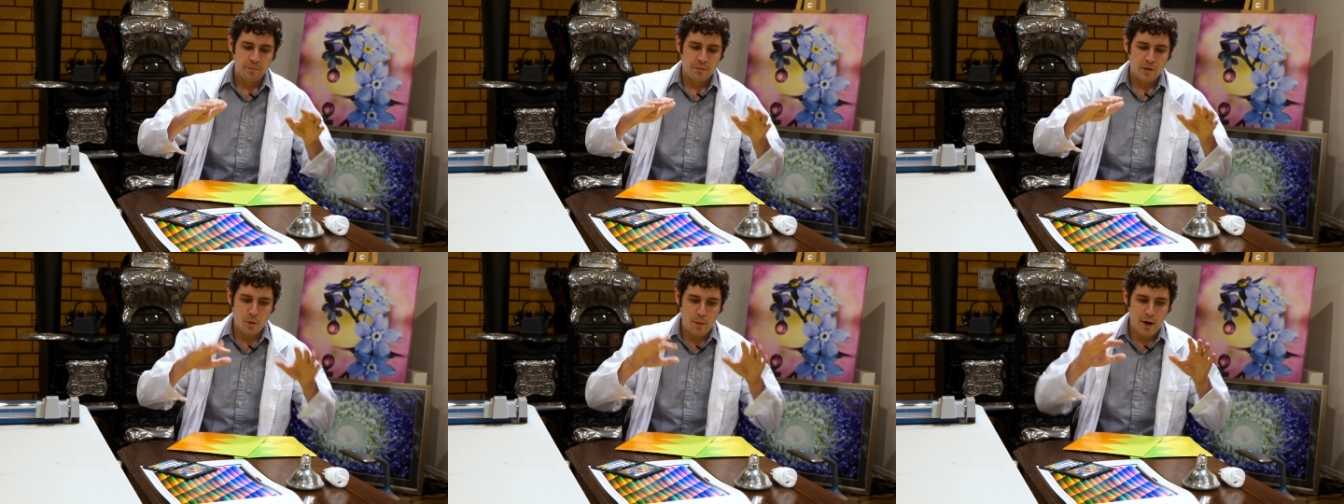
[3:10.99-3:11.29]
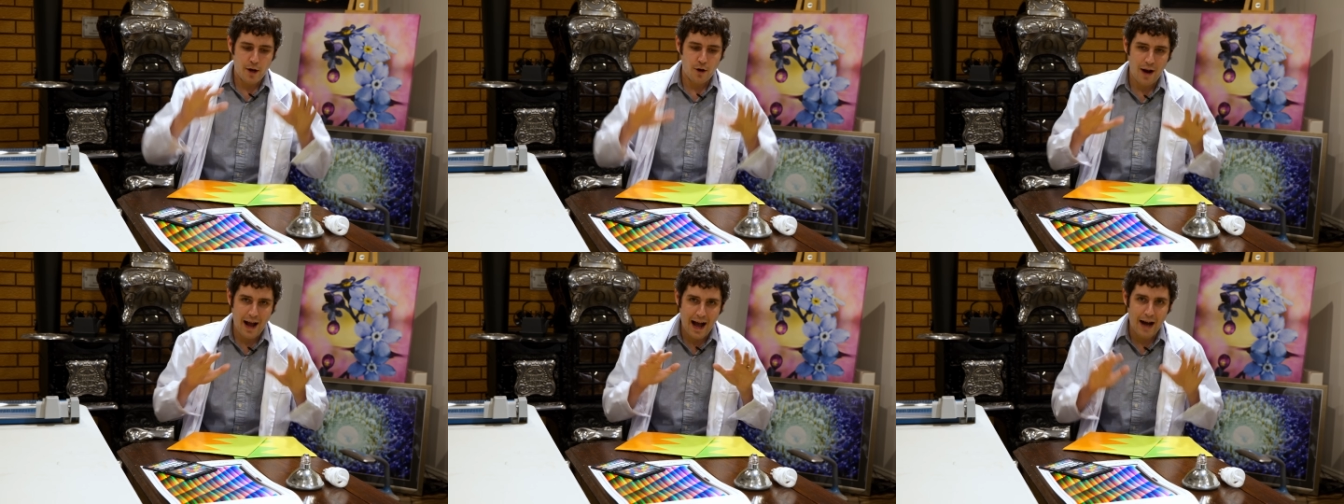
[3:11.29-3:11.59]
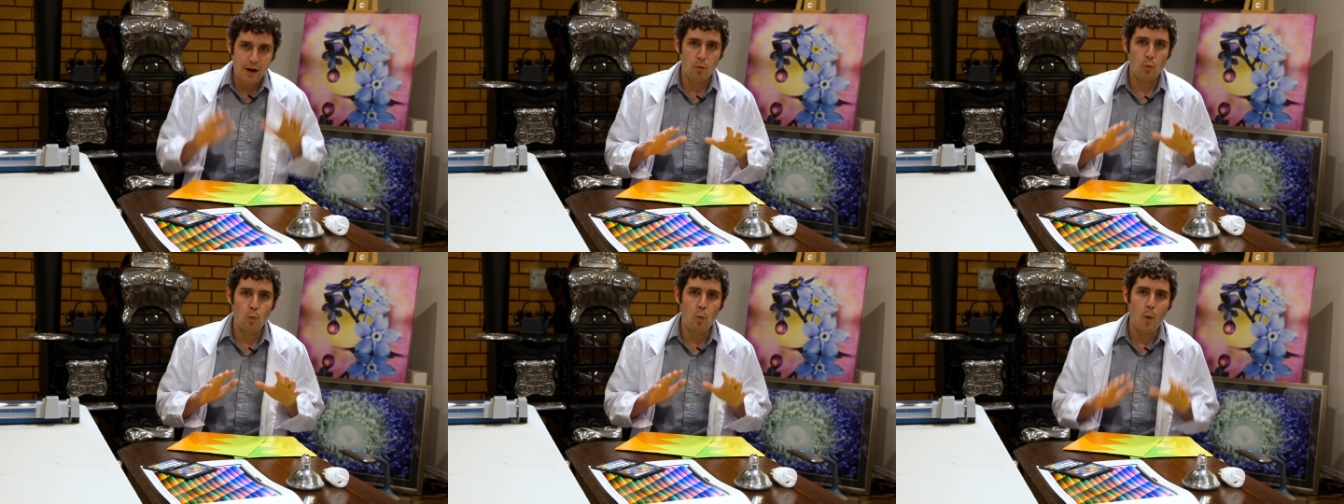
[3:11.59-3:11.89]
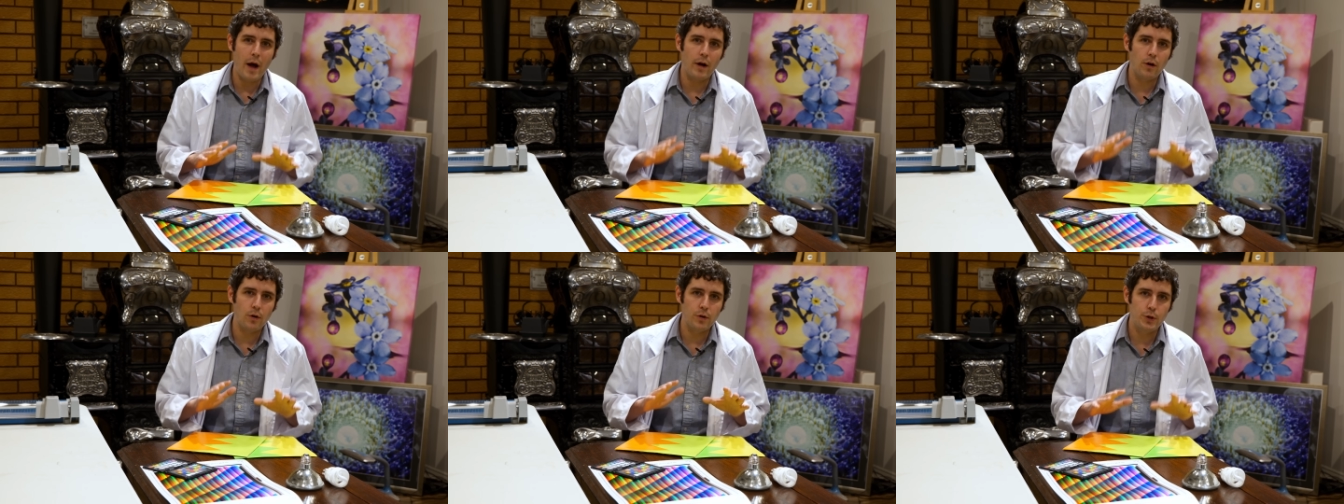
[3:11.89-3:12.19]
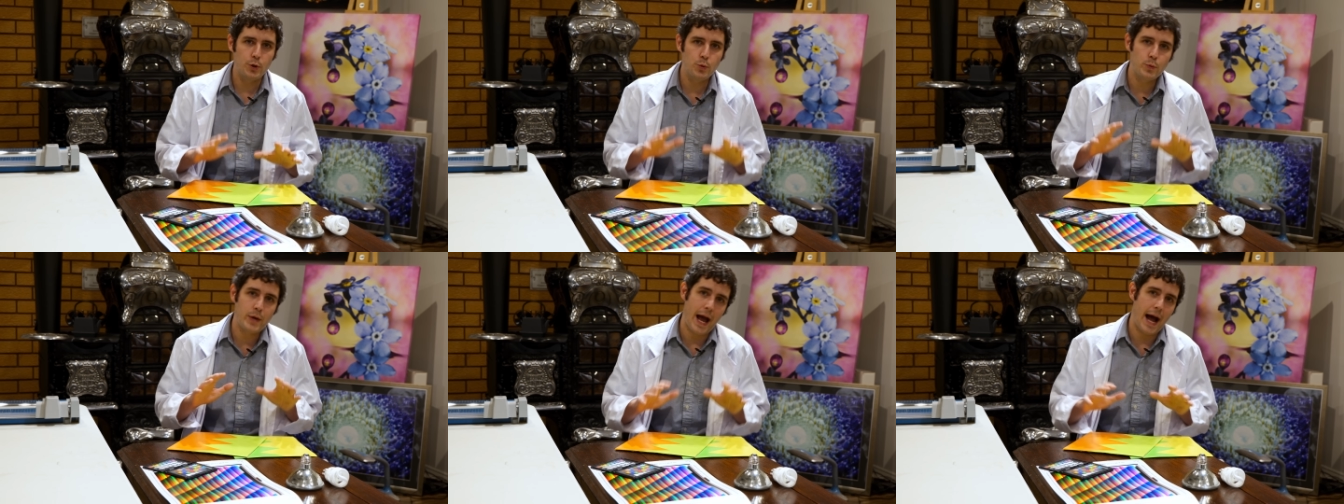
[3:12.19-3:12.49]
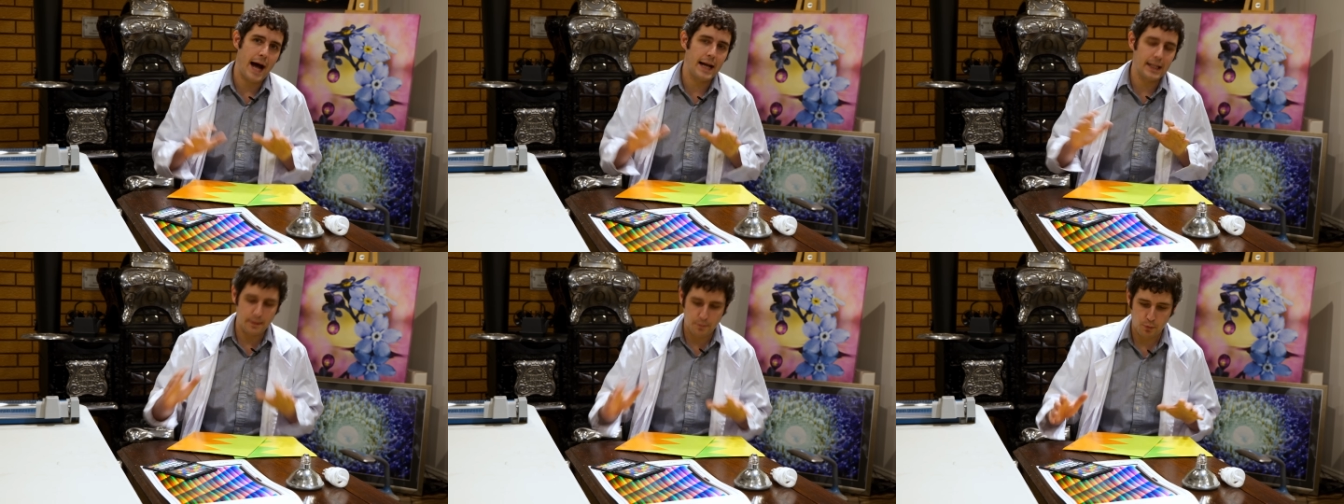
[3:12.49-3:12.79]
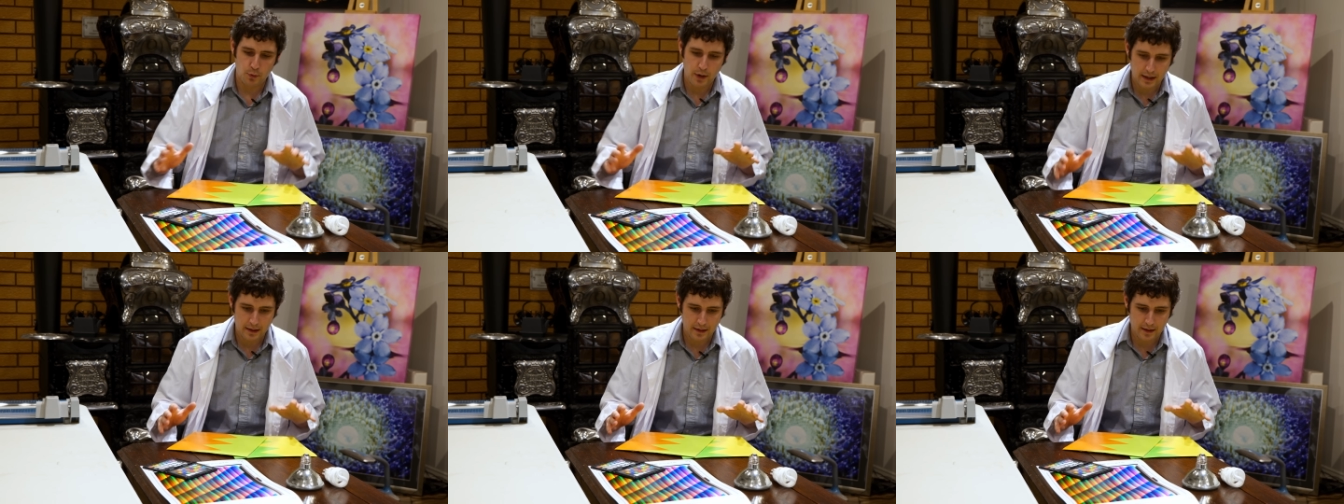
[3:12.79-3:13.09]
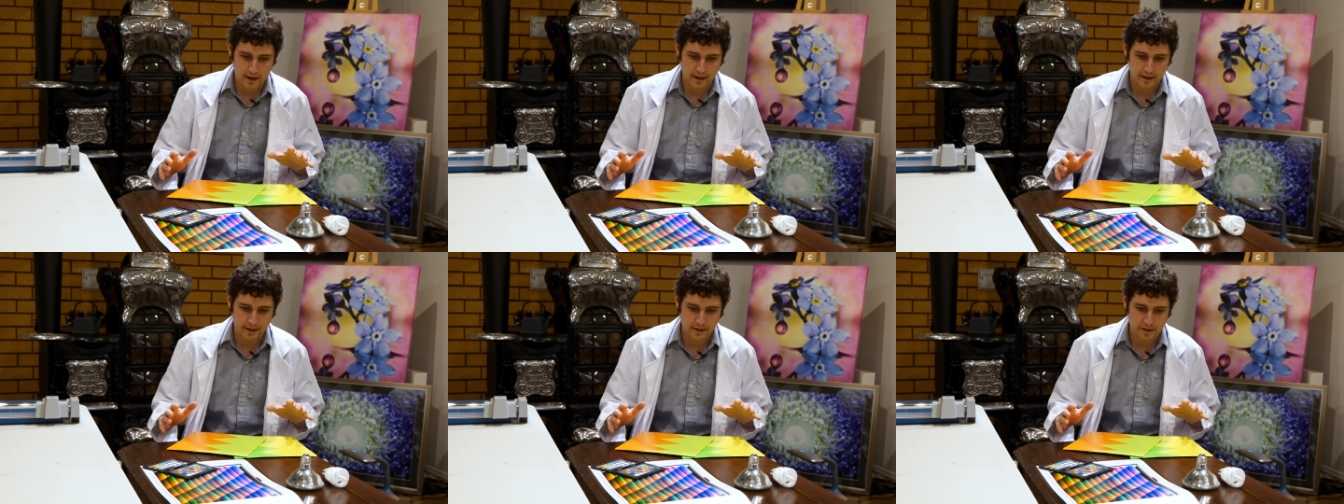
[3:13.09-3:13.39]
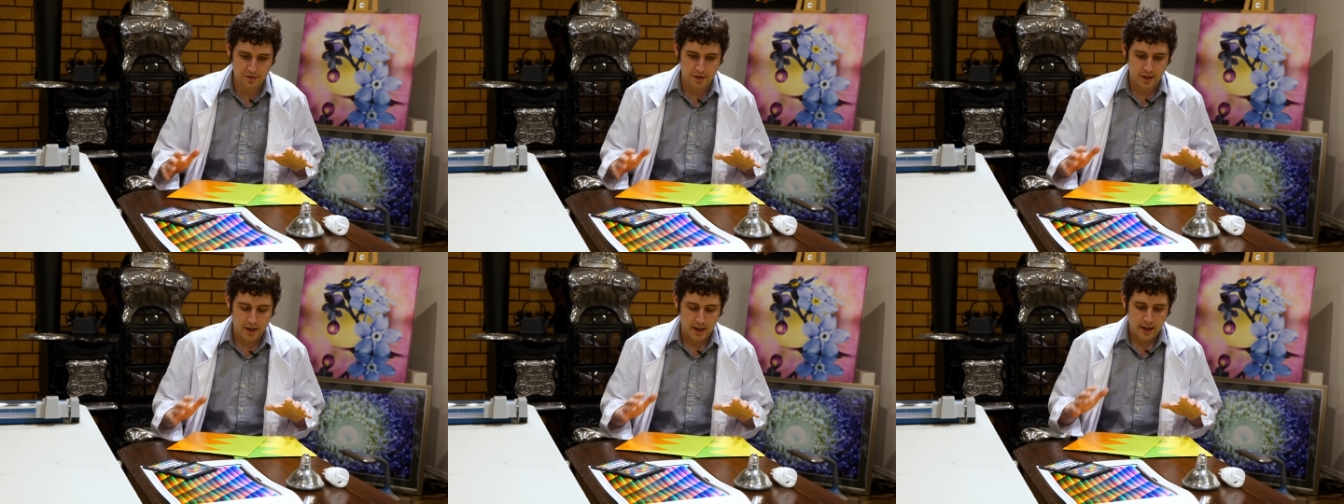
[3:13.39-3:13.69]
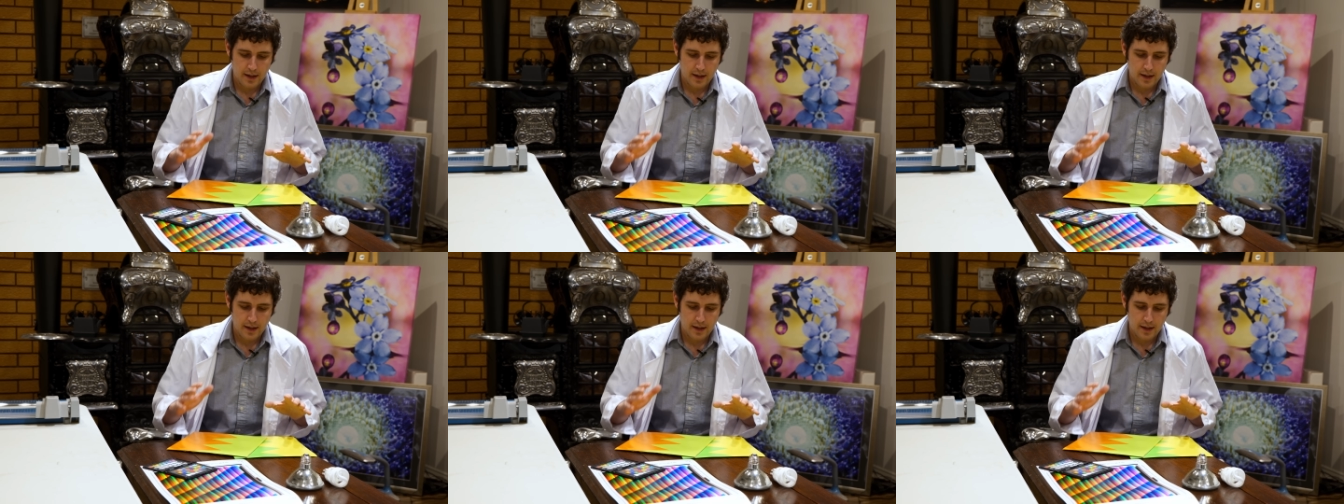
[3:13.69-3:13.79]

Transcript: no matter how well you calibrate things,